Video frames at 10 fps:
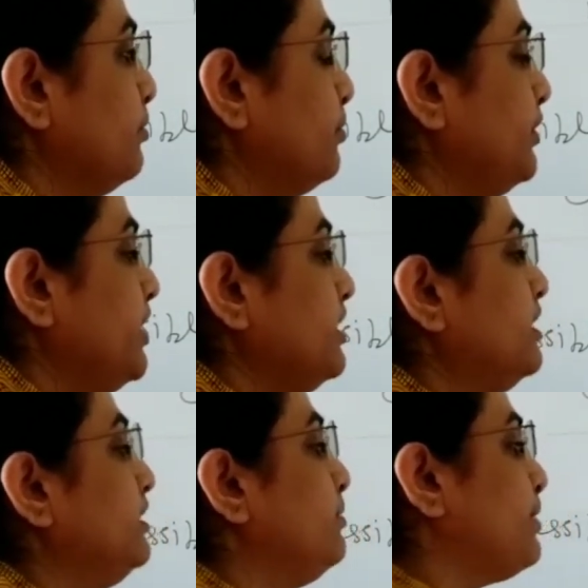near
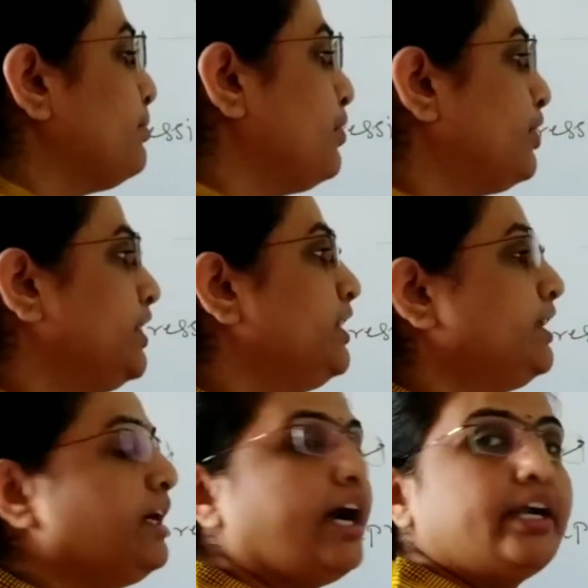the
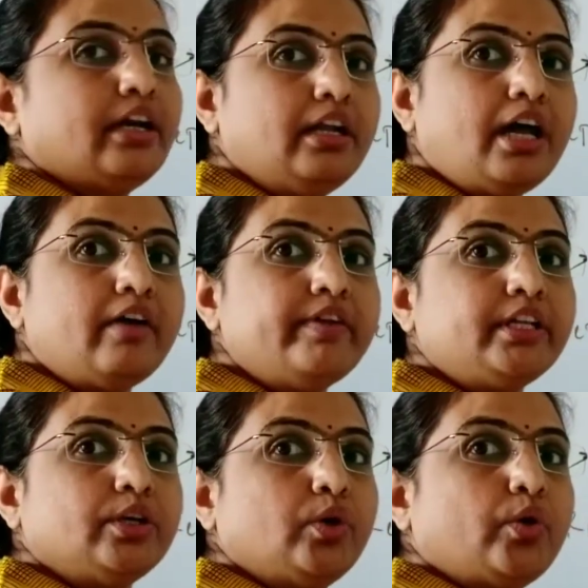promoter and allowing
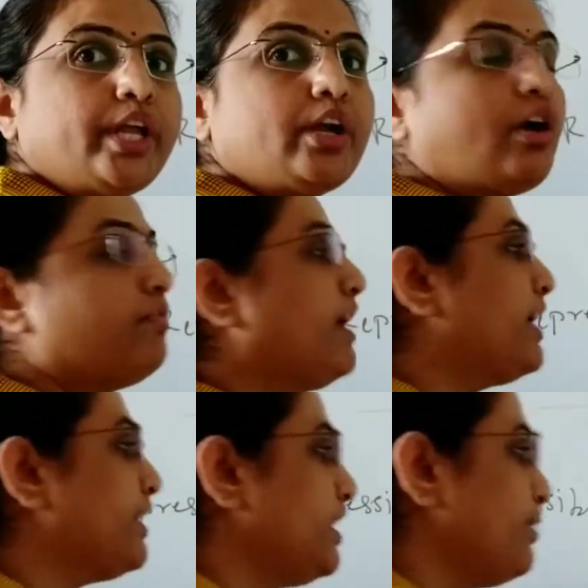the loading of
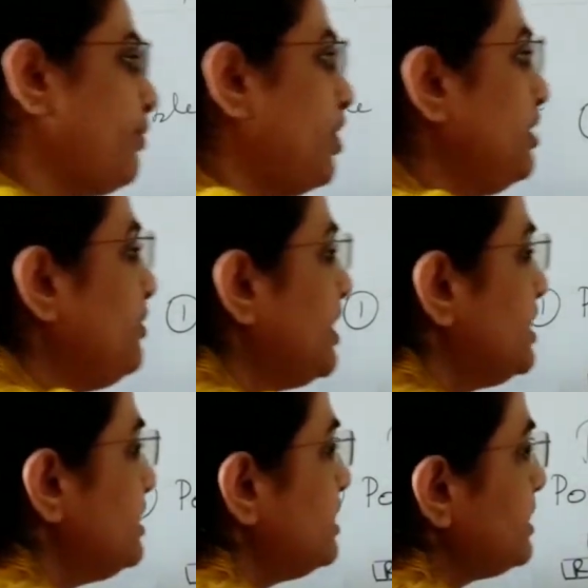RNA
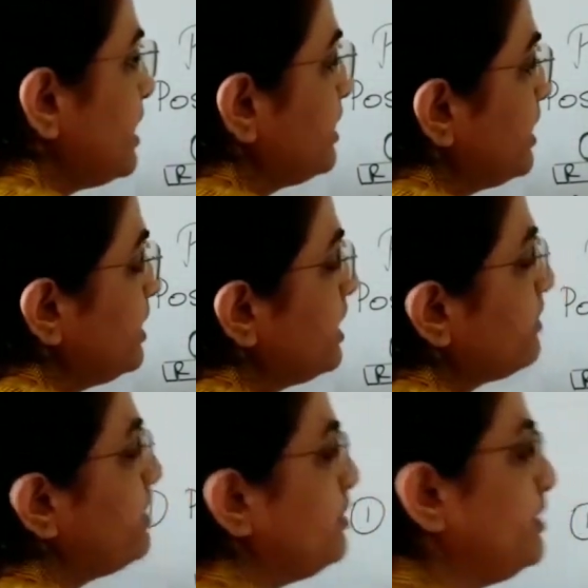polymerases, and then there
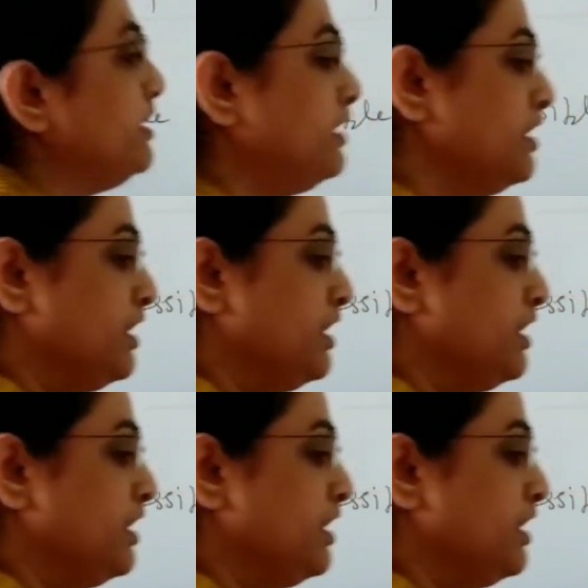will be the